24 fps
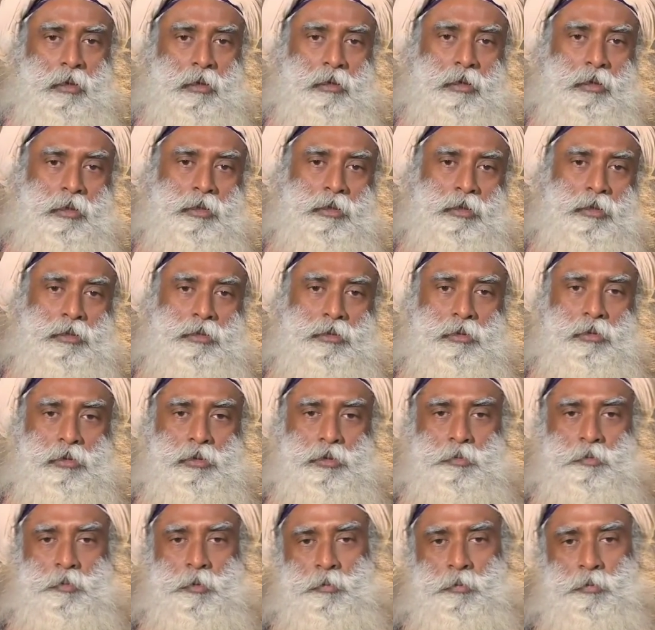It is
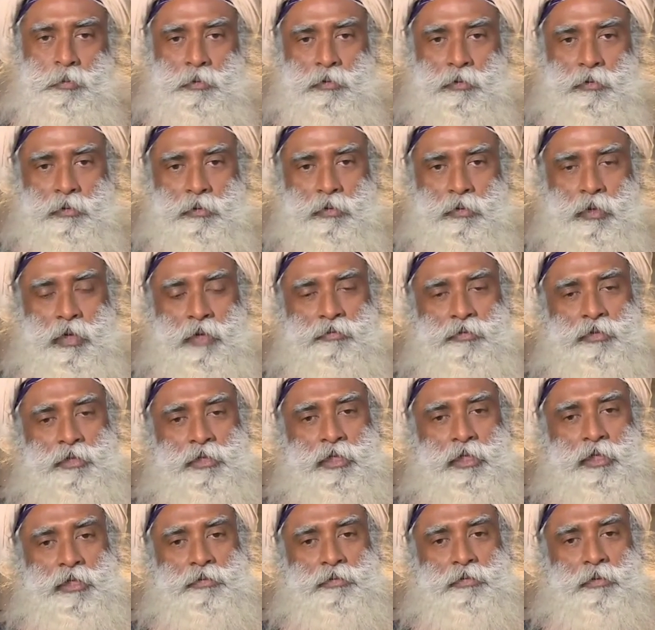those people who have
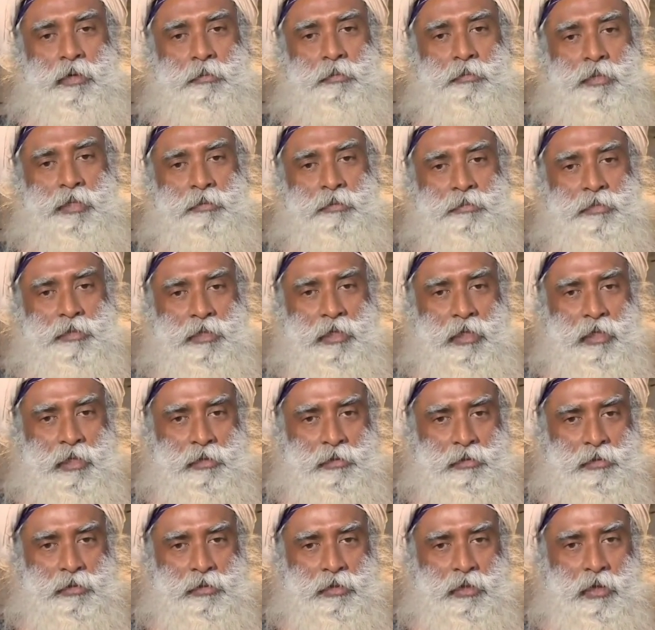transformed
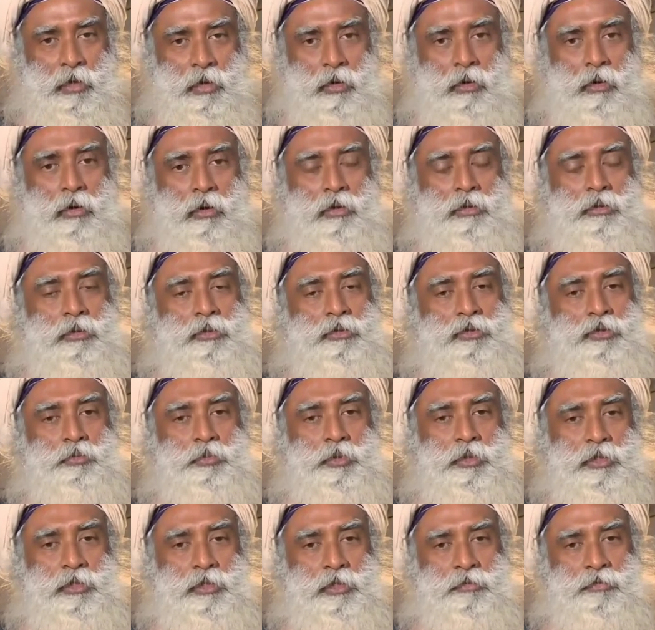themselves or the
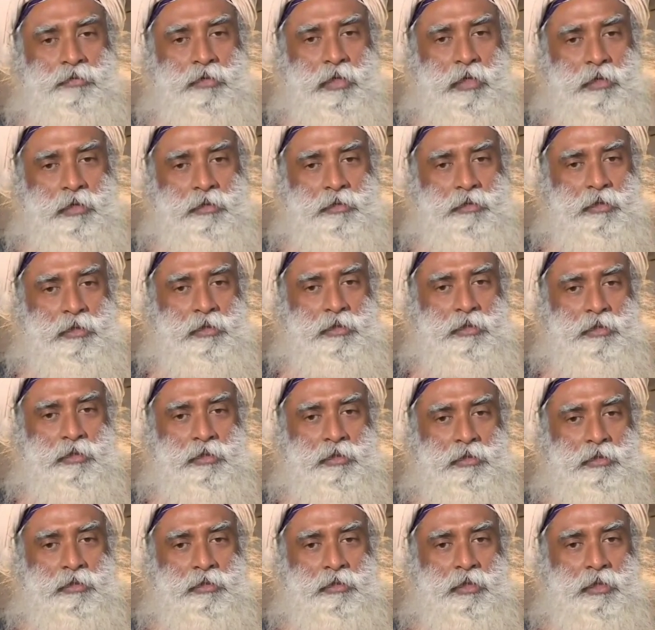geometry of their
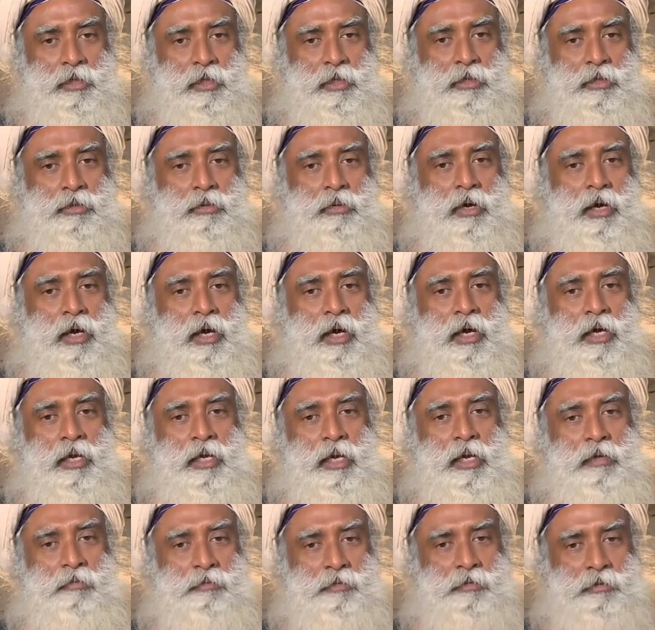existence to a higher
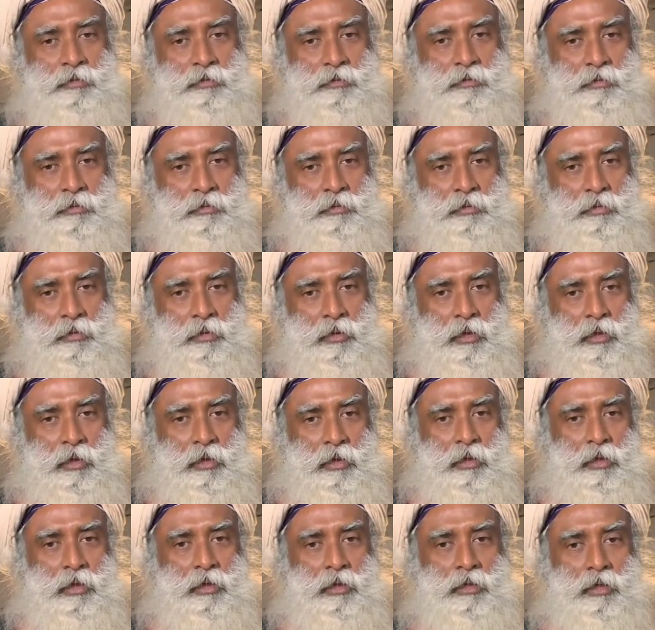level,
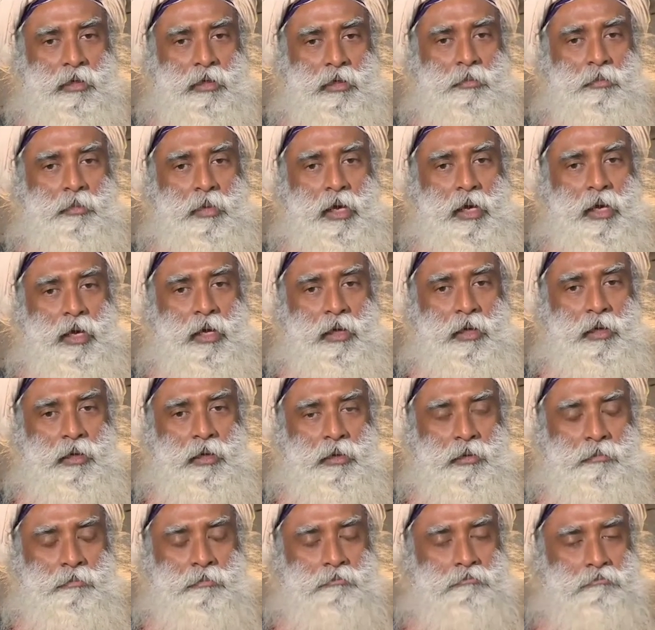either
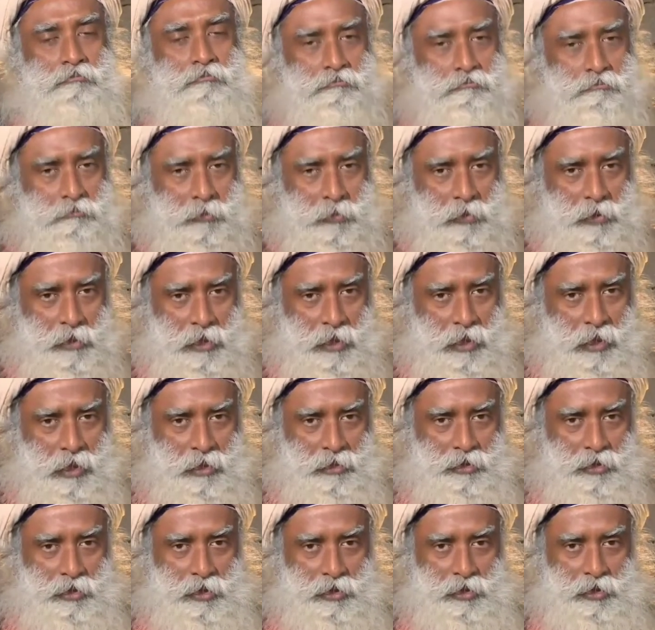by
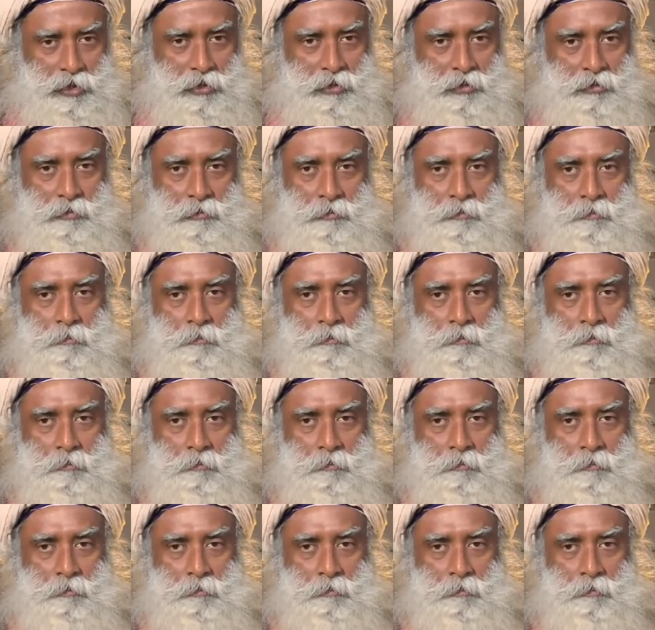realization